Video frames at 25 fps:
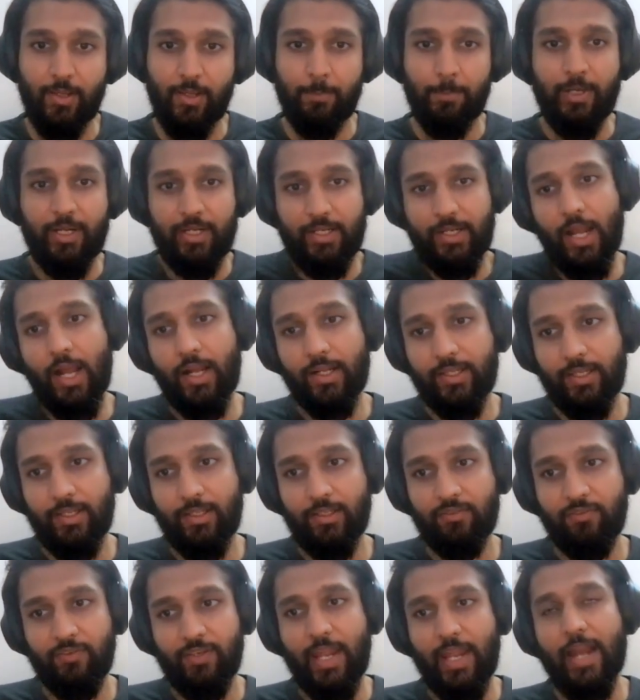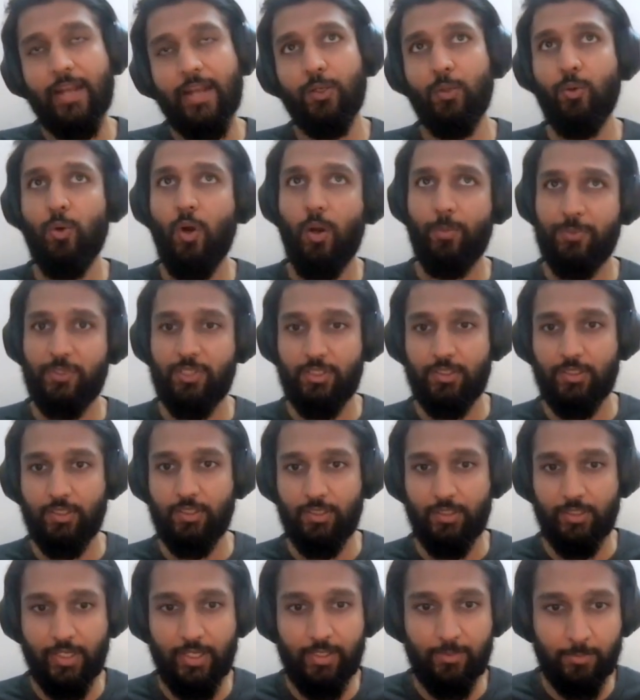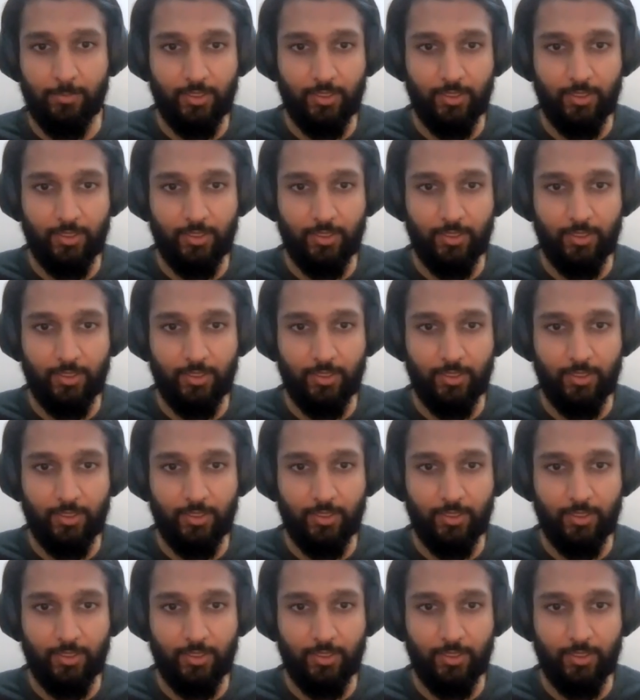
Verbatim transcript: But in our case, we had no option, right?